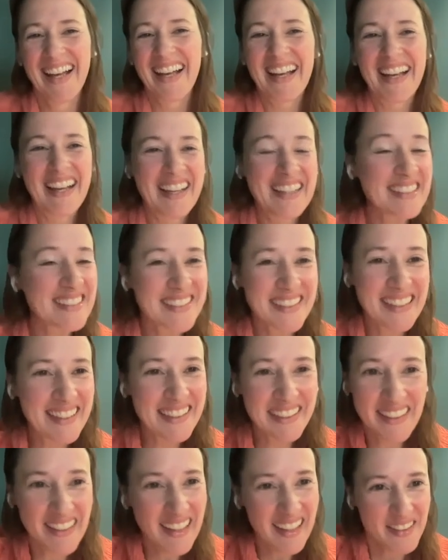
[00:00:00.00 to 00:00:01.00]
It's a
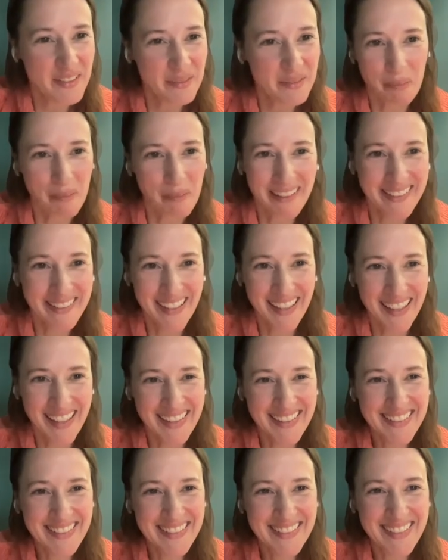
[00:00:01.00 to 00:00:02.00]
clear yes from my
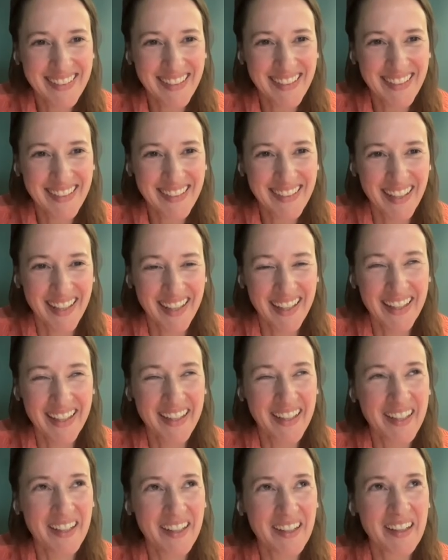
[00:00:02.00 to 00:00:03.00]
side.
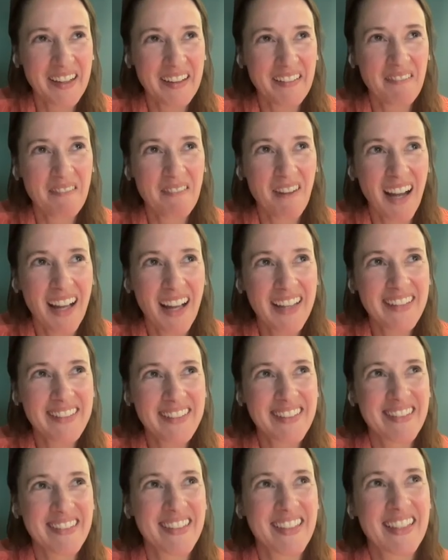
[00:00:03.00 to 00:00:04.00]
Why is it
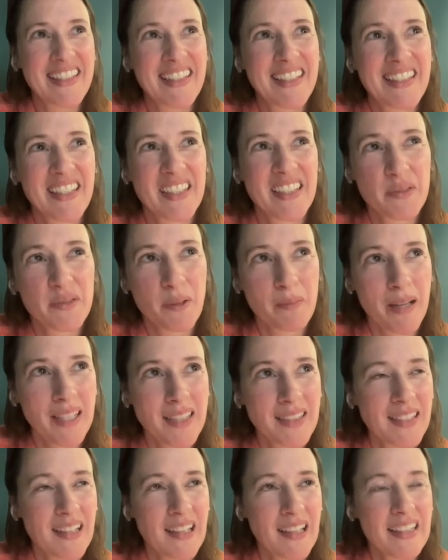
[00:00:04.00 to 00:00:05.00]
a clear yes from my
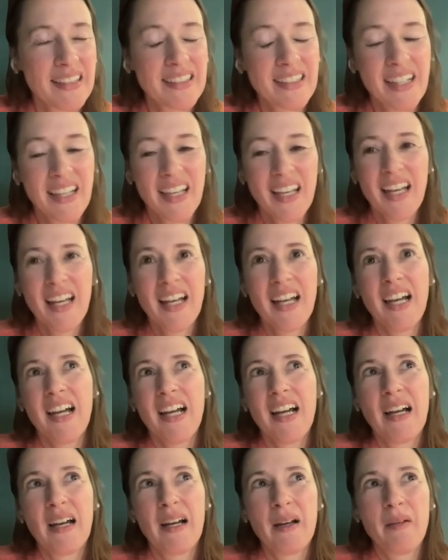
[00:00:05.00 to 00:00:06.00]
side?
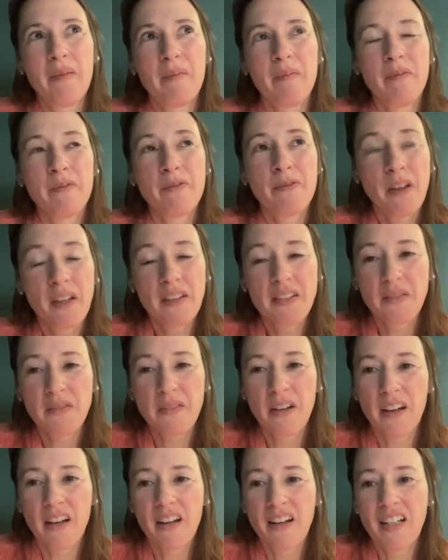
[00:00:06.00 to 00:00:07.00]
First of
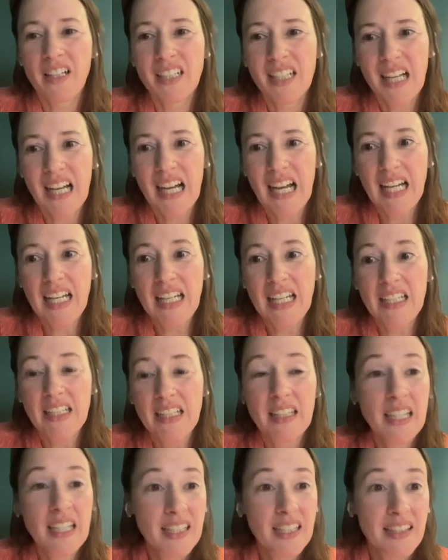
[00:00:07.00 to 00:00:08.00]
all,
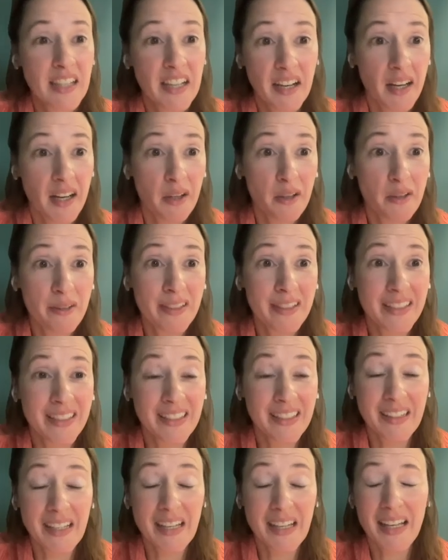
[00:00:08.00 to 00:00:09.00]
I think there are
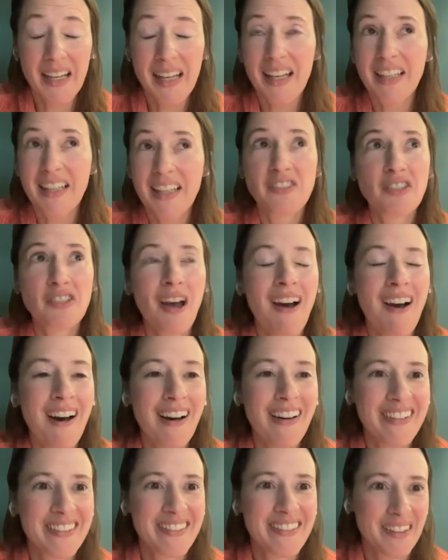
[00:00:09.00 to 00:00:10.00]
already a
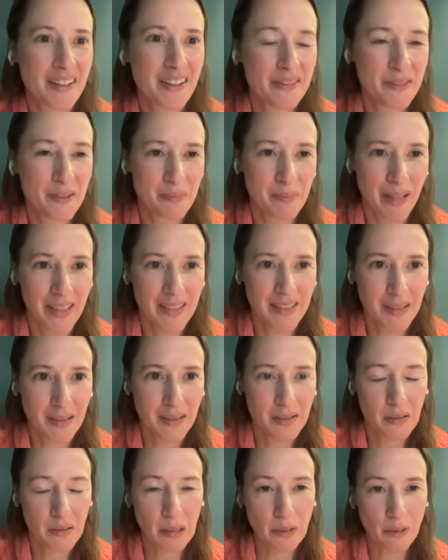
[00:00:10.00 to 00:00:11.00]
ton of
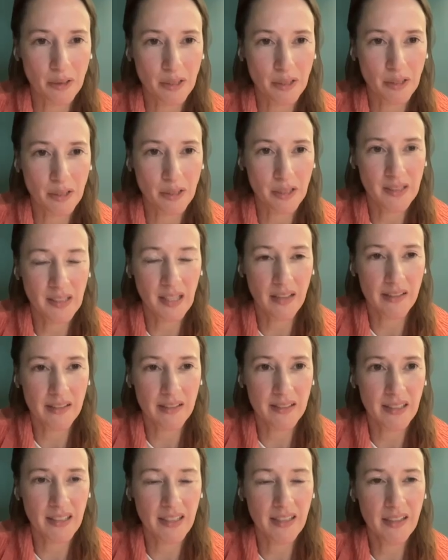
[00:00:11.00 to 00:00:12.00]
amazing solutions
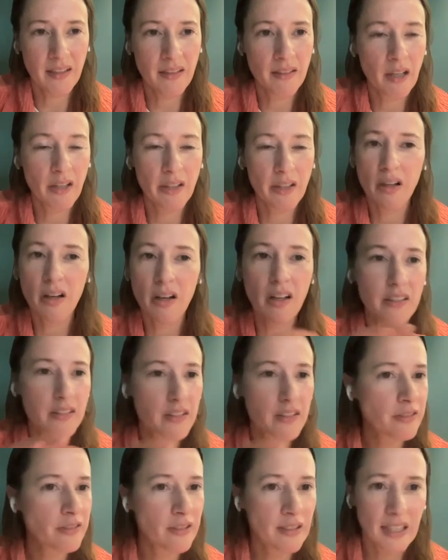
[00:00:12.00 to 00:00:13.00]
out there on all
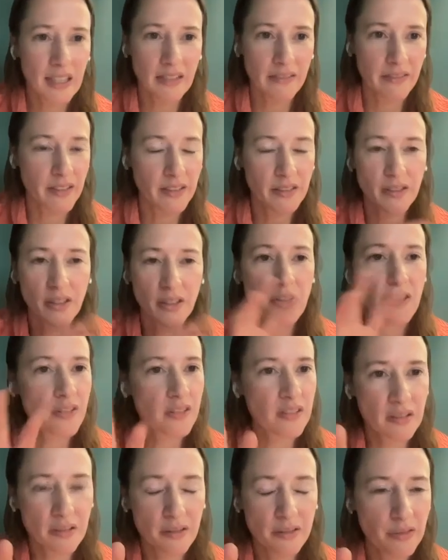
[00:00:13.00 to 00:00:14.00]
different levels, not
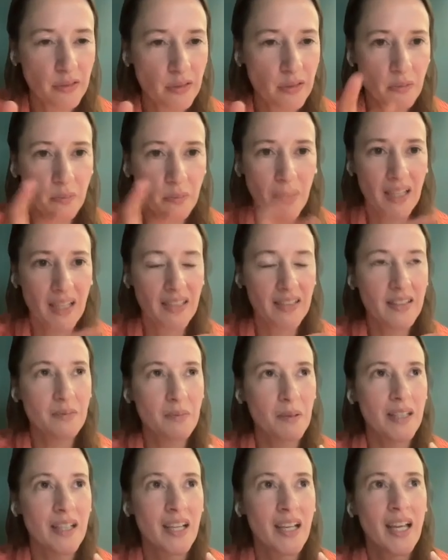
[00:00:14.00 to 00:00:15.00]
just in the food
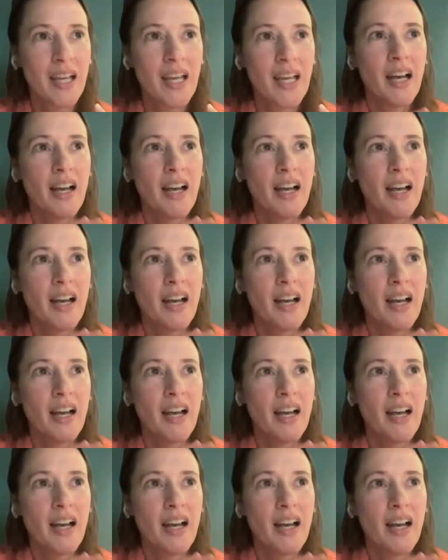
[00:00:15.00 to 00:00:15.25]
space, but